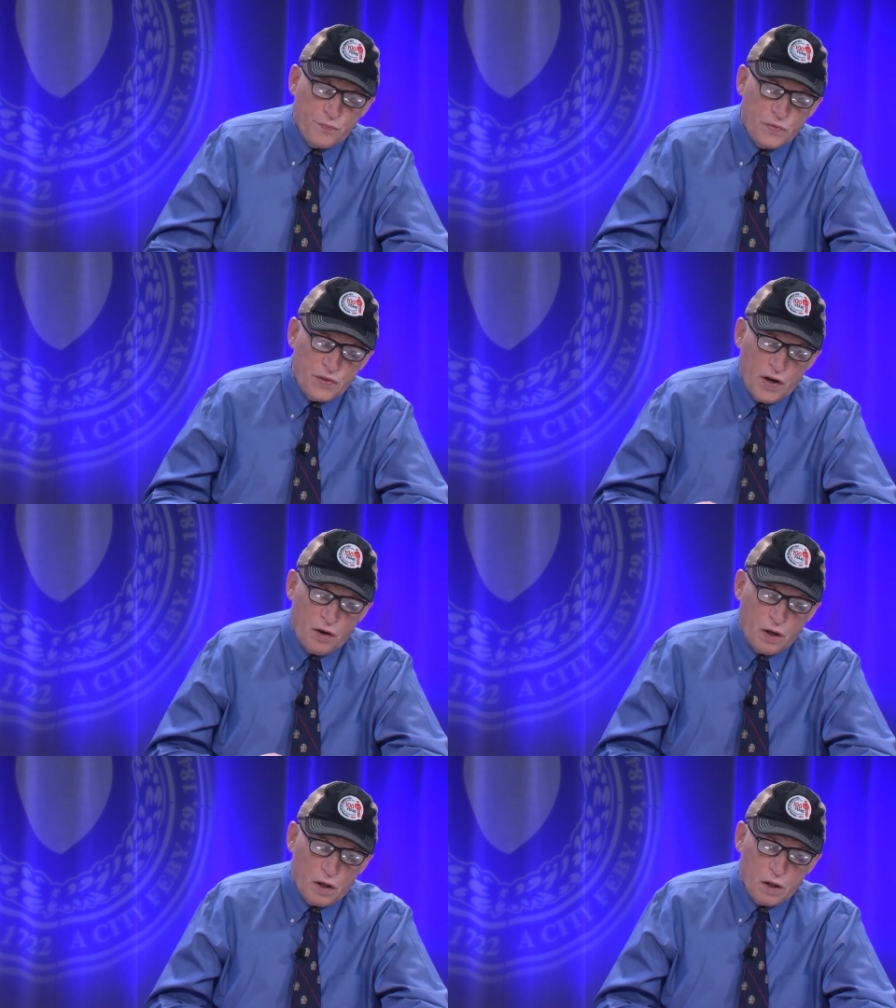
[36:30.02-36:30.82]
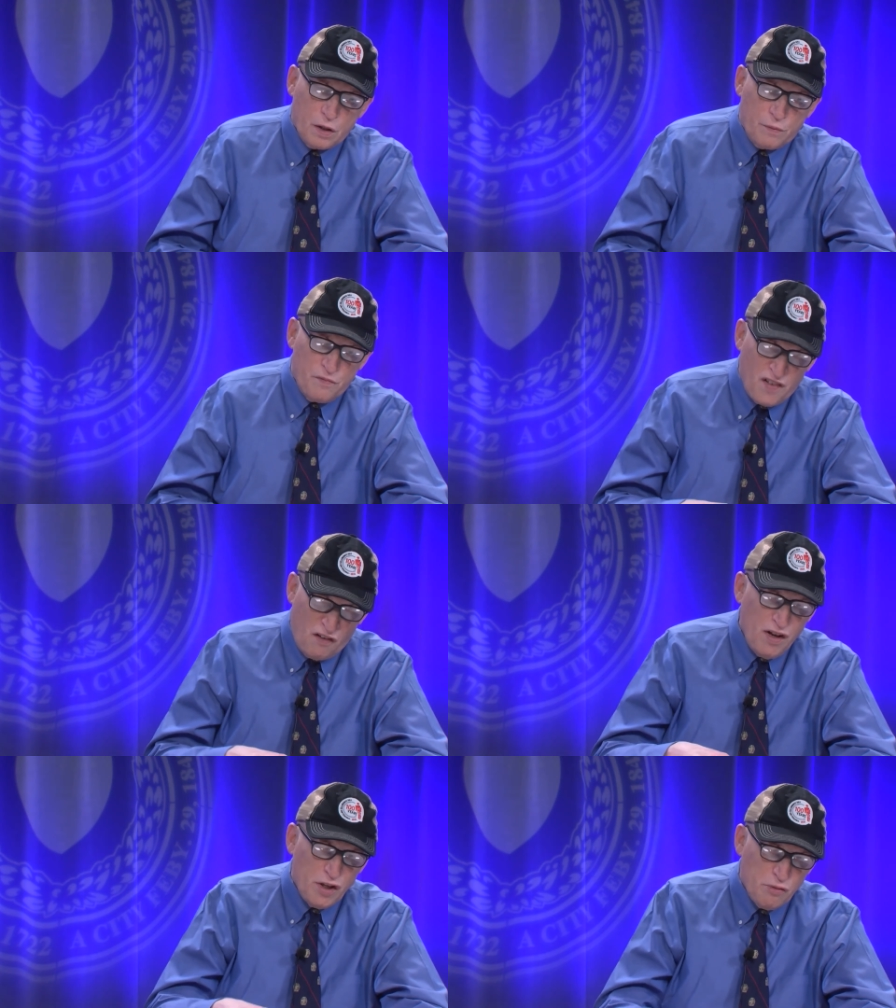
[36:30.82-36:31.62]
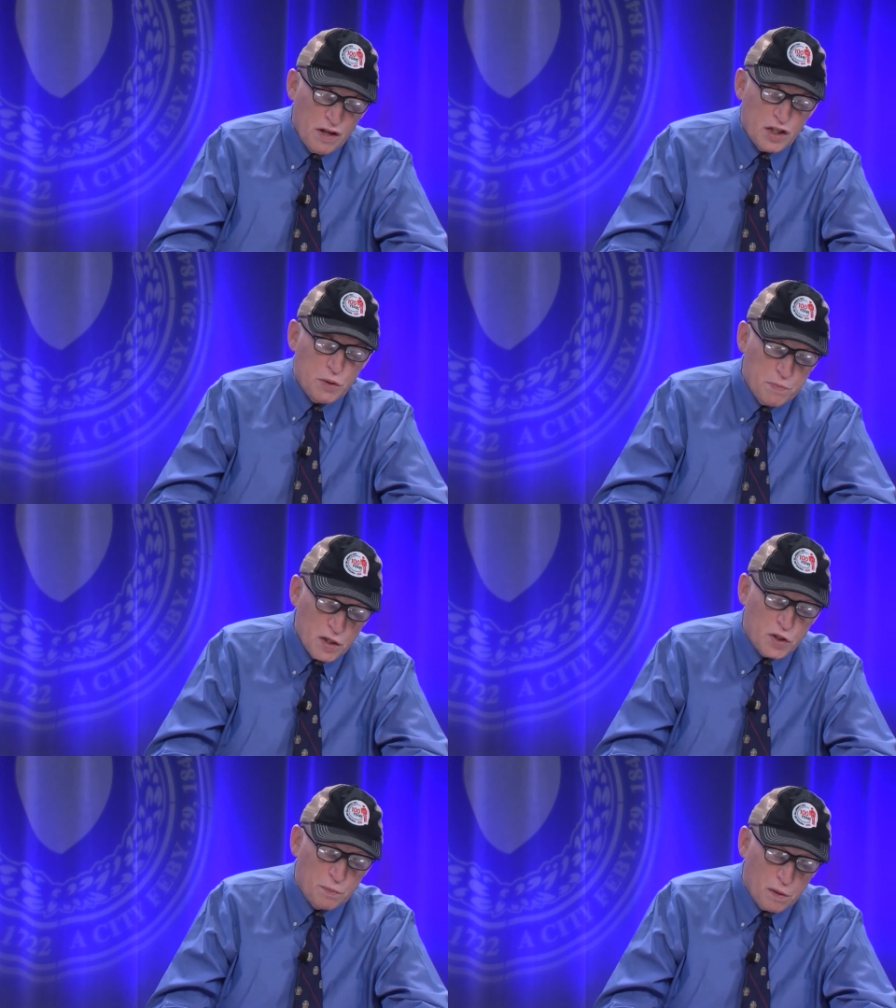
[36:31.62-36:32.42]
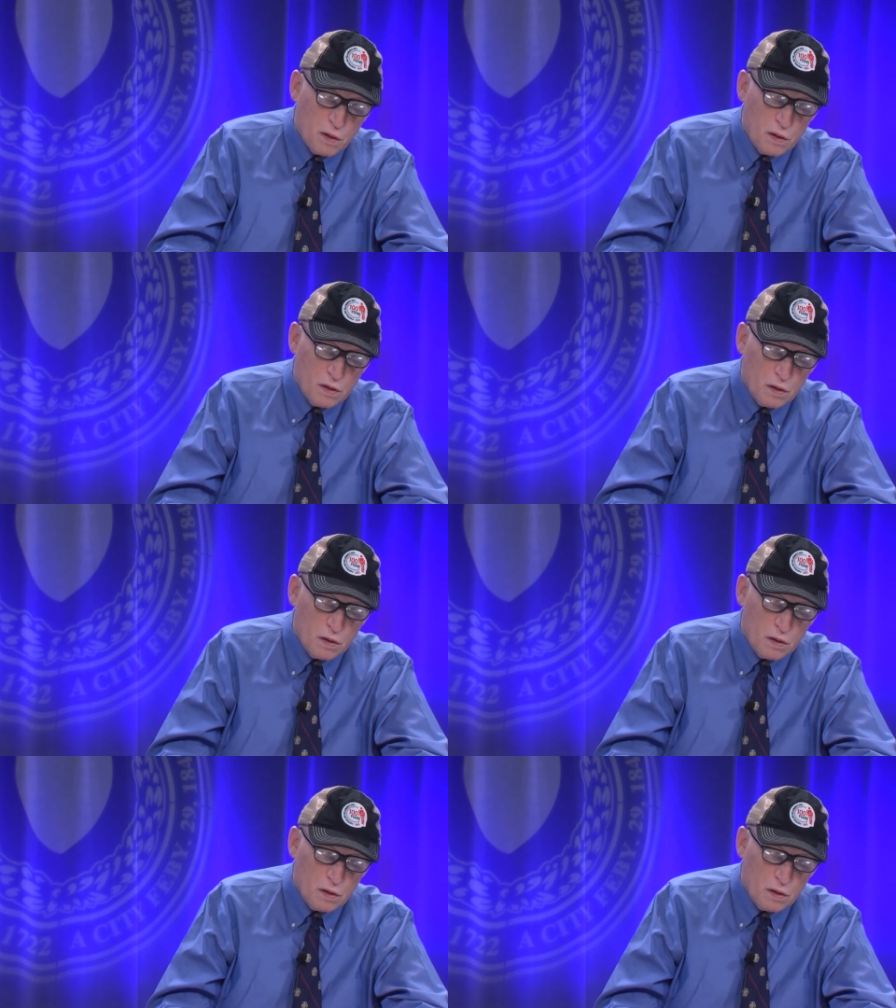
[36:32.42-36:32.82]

they're very transmissible,